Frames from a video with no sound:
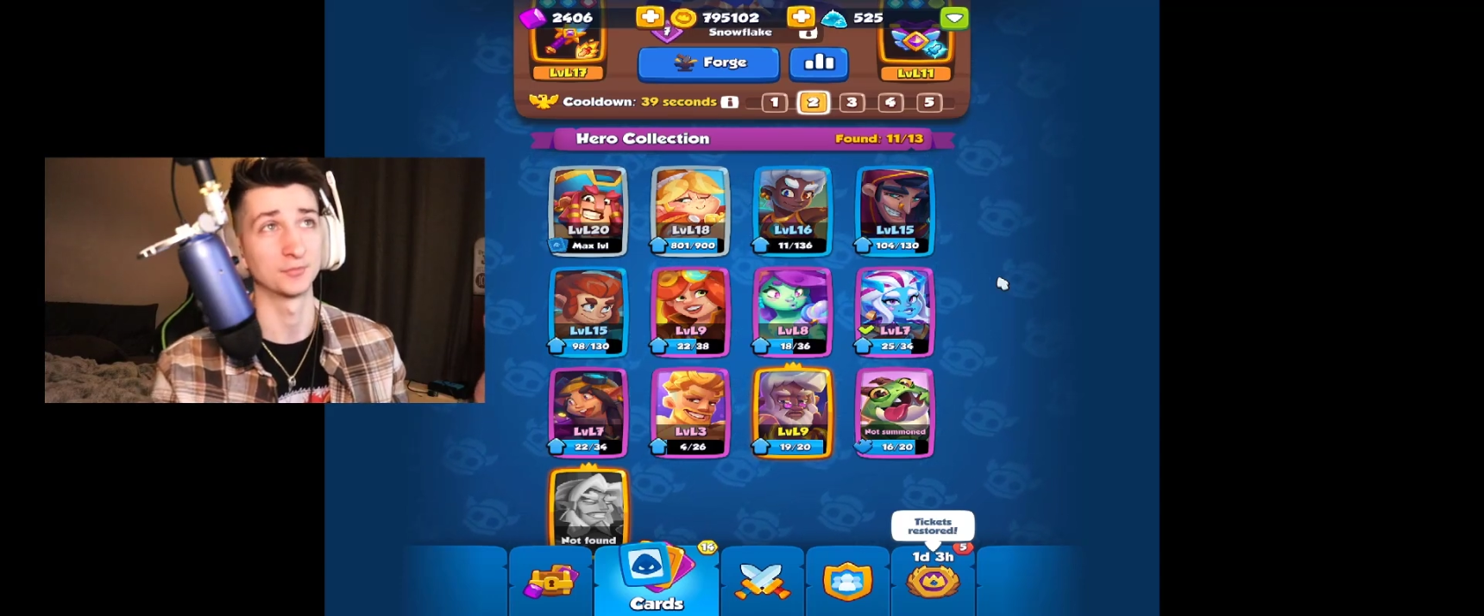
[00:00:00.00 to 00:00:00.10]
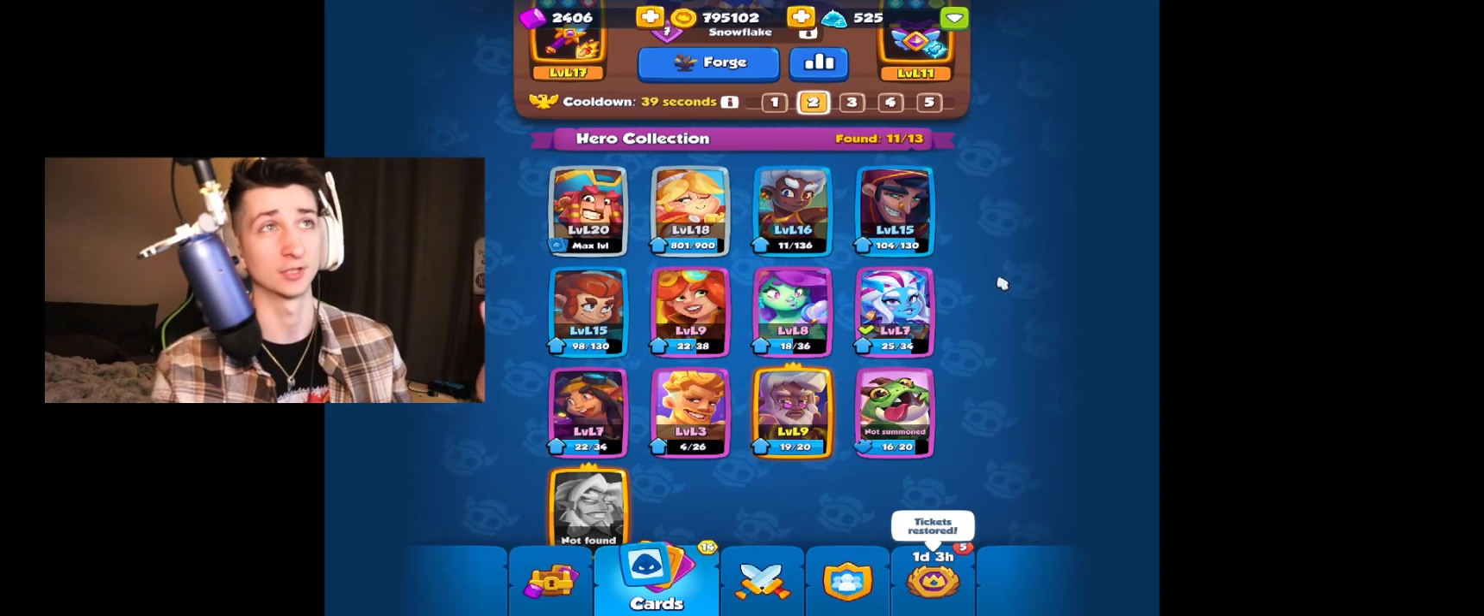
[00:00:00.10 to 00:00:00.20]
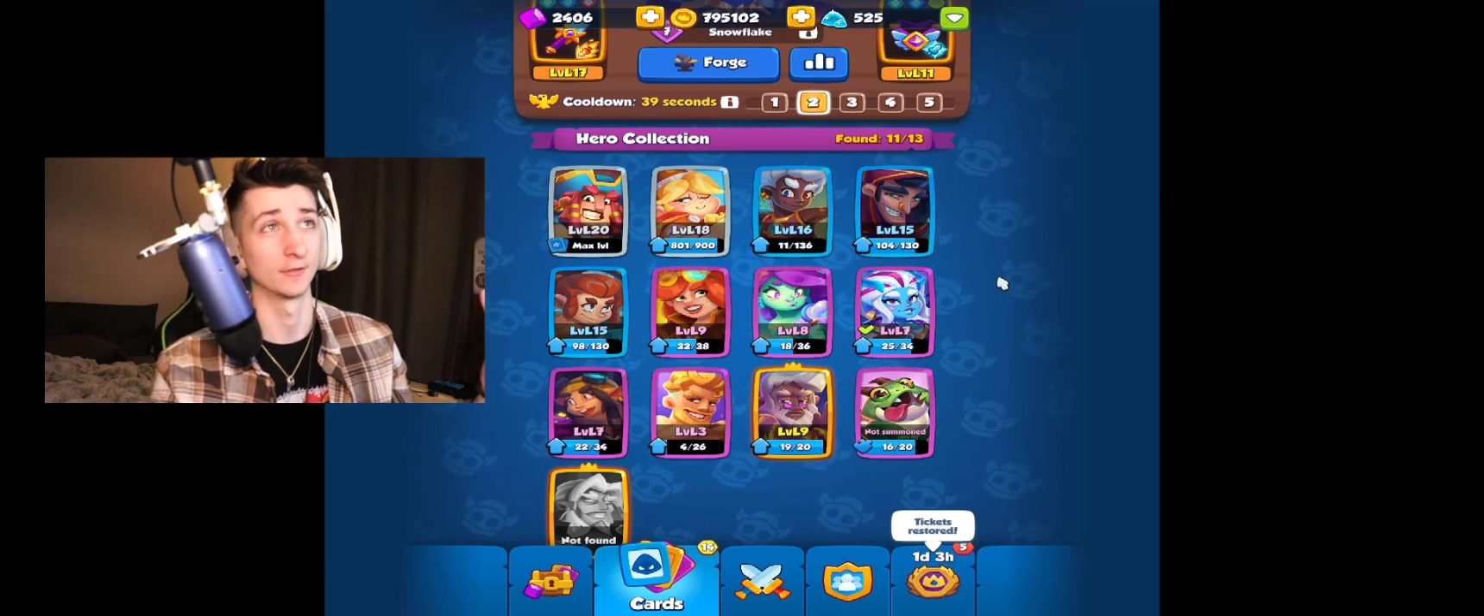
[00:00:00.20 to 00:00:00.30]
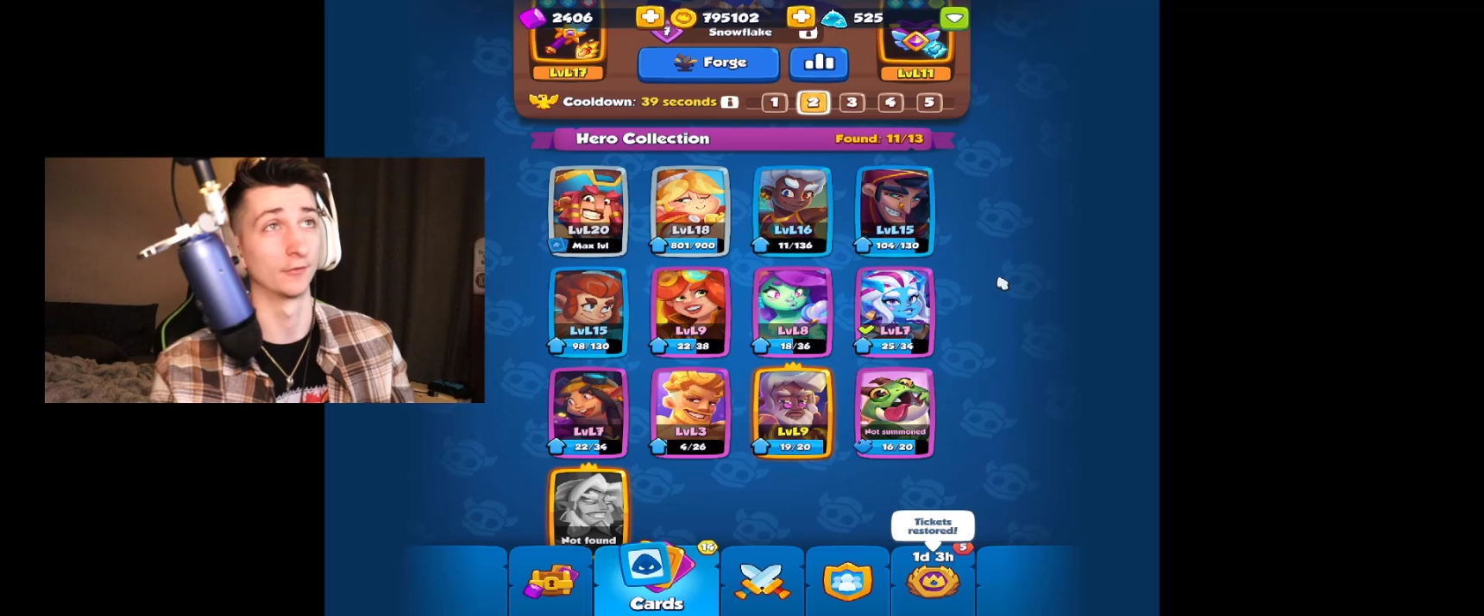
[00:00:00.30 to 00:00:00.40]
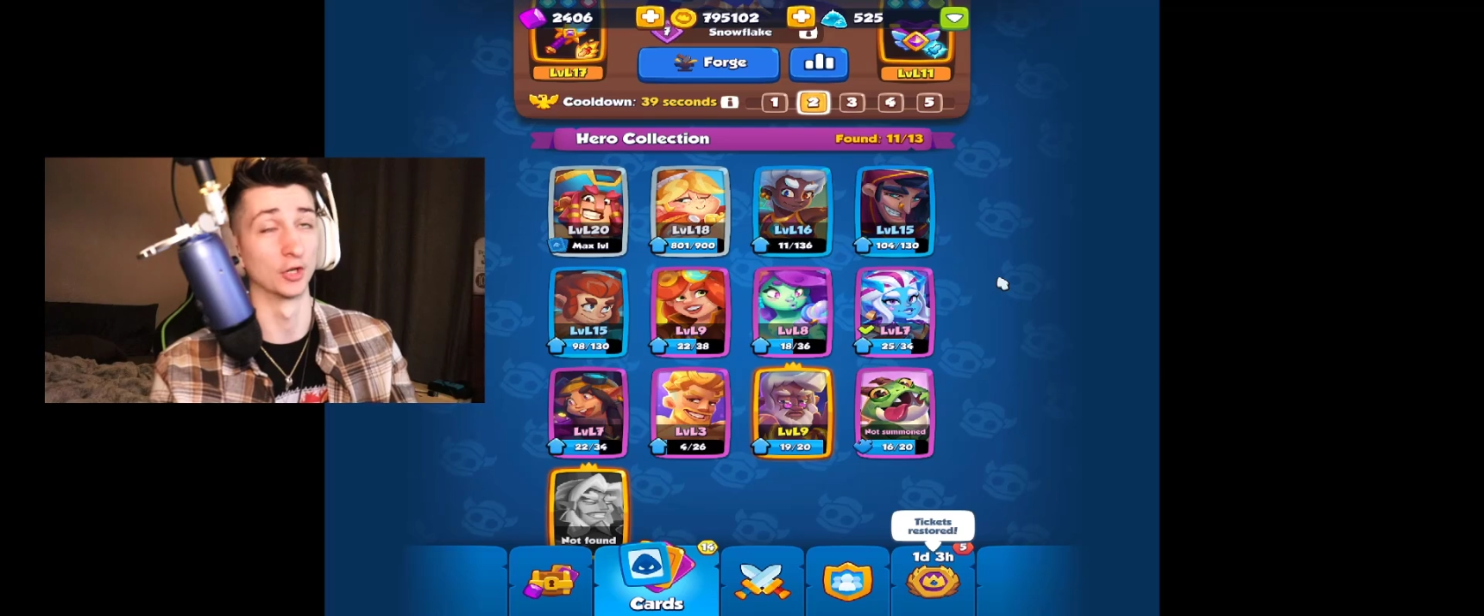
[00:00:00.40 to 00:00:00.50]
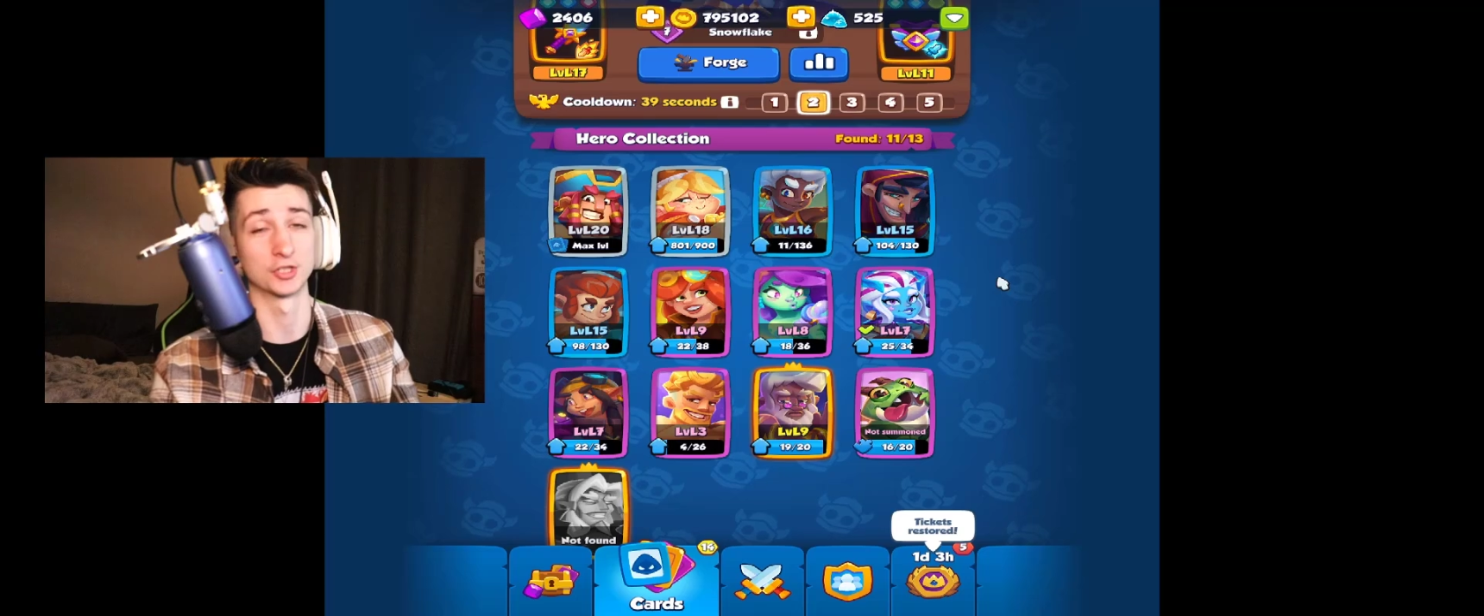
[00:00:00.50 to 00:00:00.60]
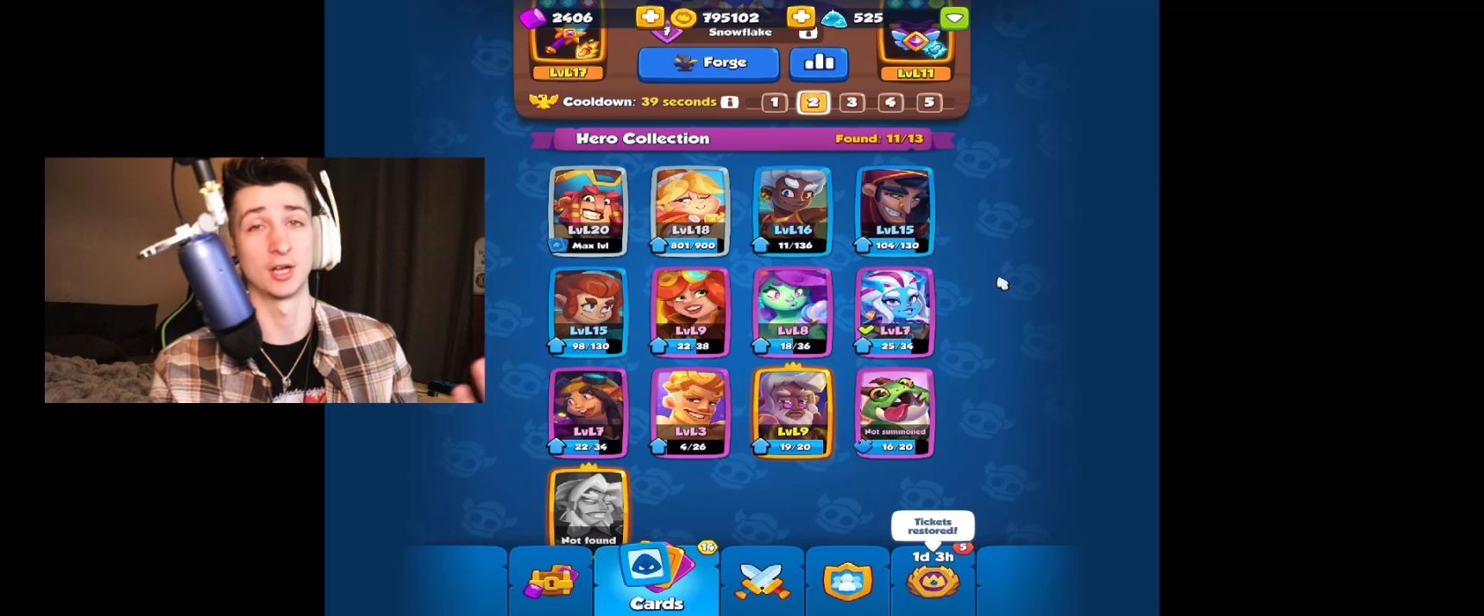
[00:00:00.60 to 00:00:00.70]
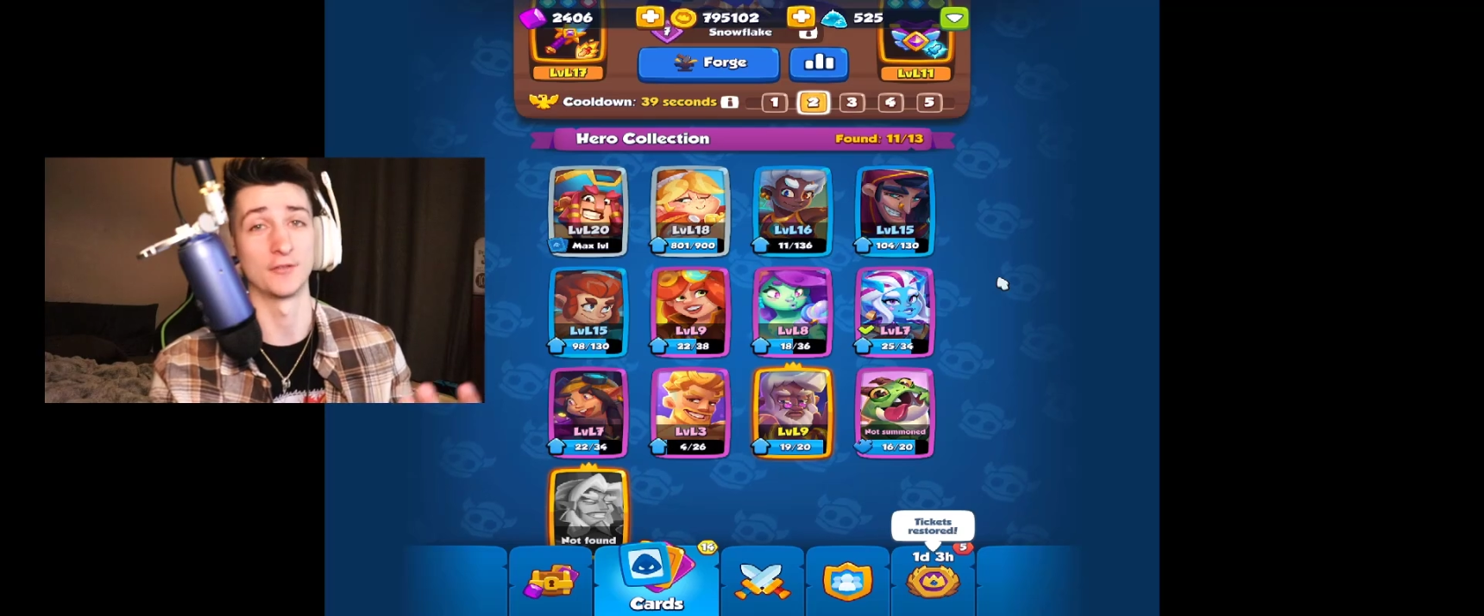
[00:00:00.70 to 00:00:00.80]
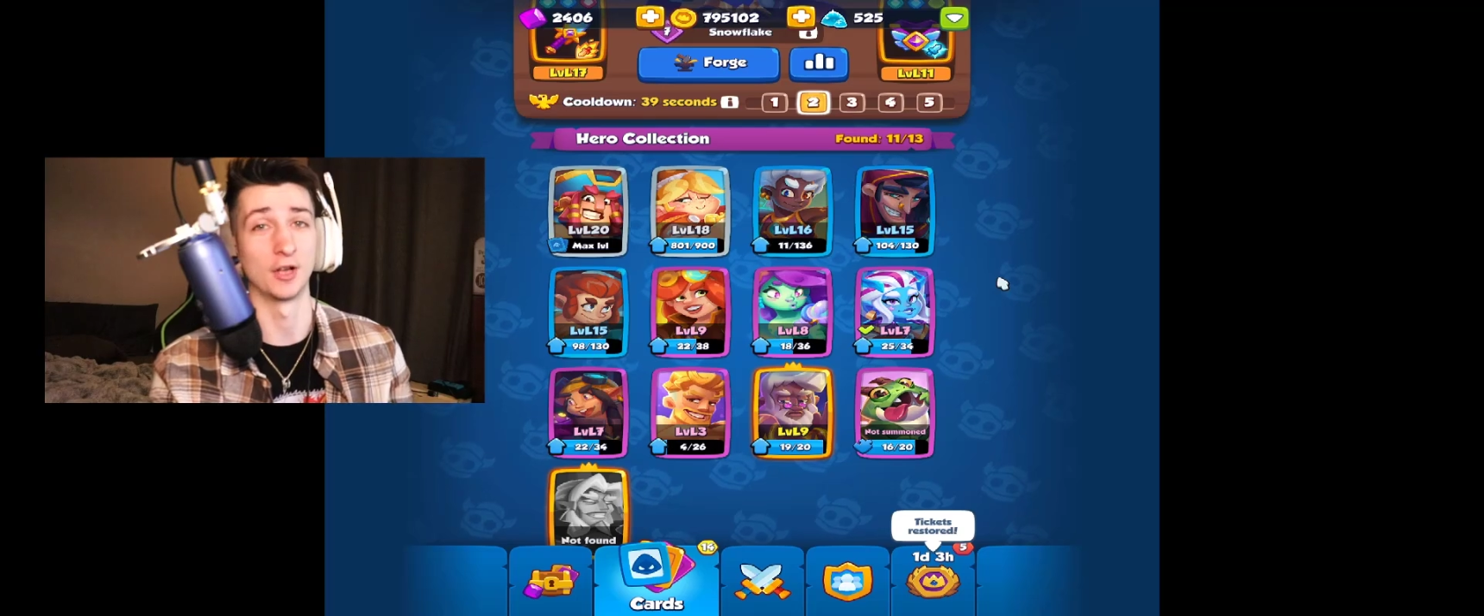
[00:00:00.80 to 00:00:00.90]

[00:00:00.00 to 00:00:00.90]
First off,